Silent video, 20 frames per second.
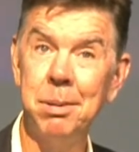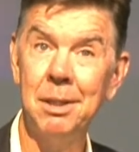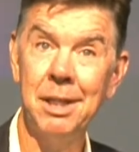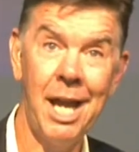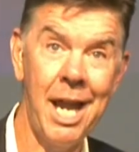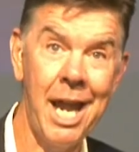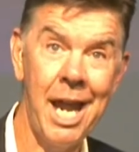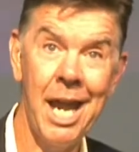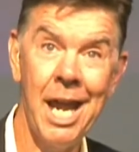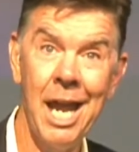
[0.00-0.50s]

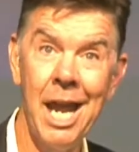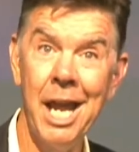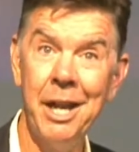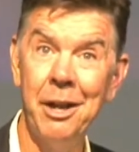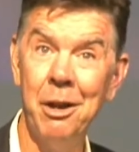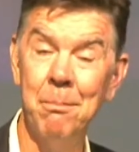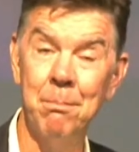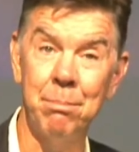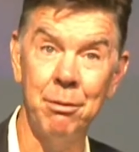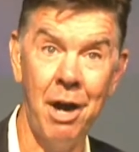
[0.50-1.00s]

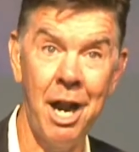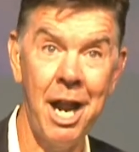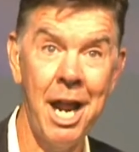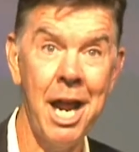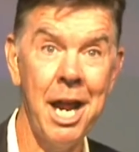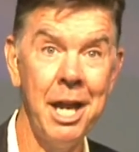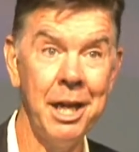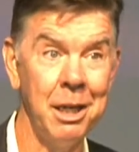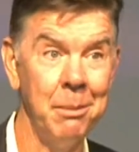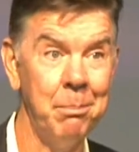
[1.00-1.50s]
plan and
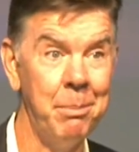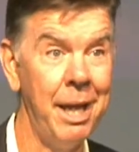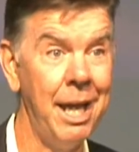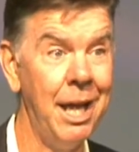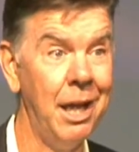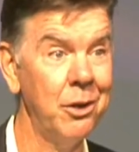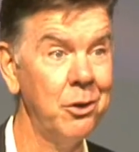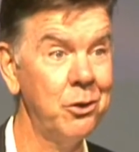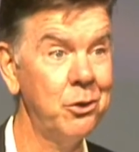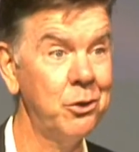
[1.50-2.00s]
brag
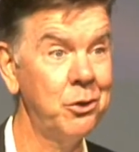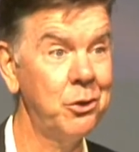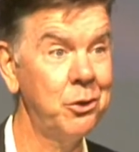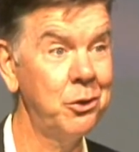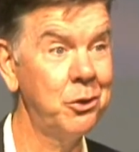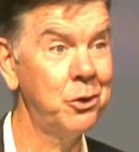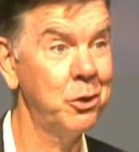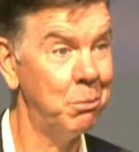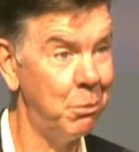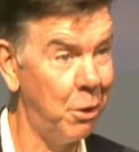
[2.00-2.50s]
about
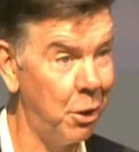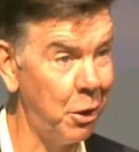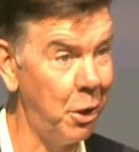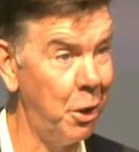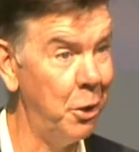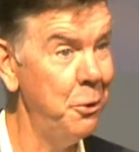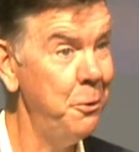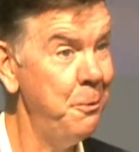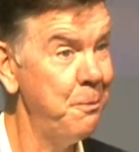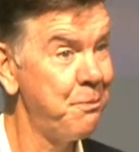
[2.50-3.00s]

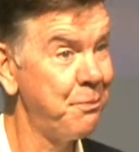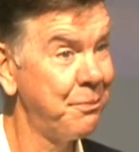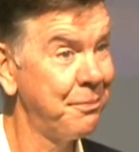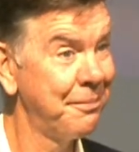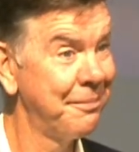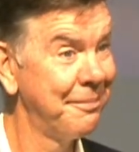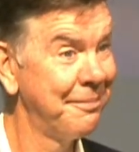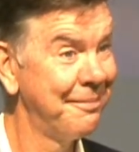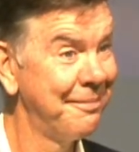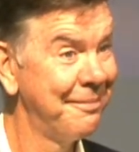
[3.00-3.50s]
tomorrow.
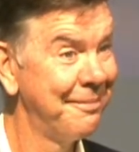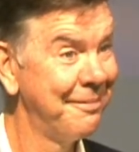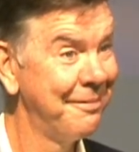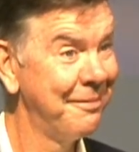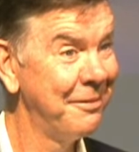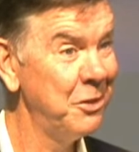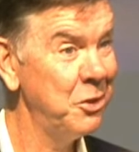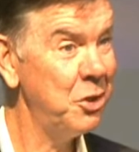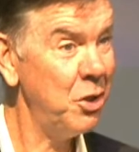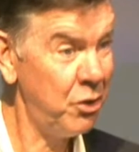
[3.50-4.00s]

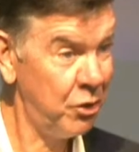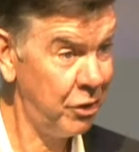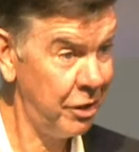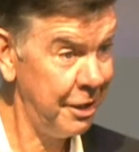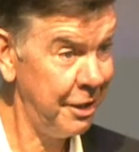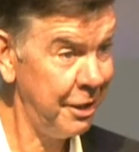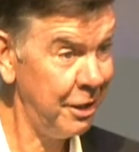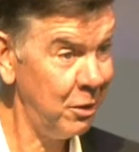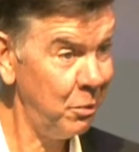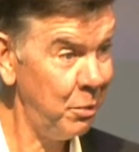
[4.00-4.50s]
Just
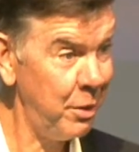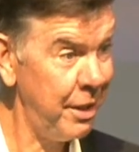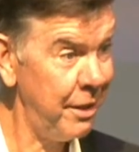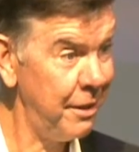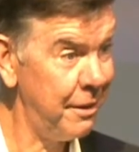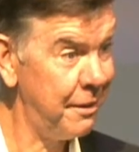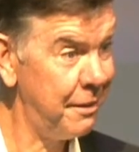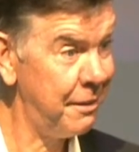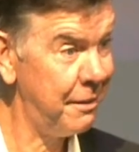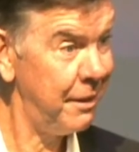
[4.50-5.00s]
deal
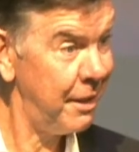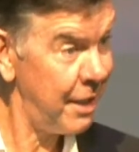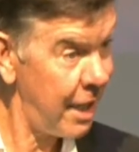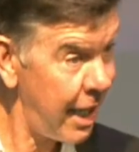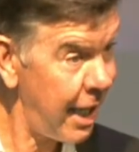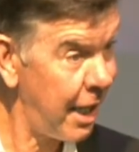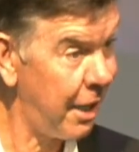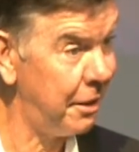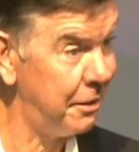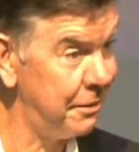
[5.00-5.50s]
with the
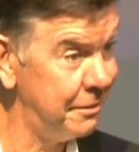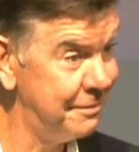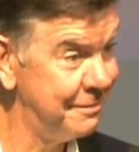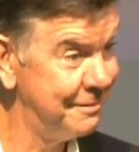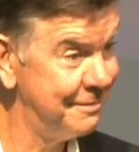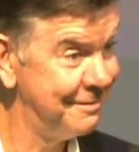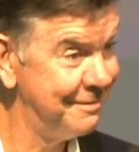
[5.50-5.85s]
now.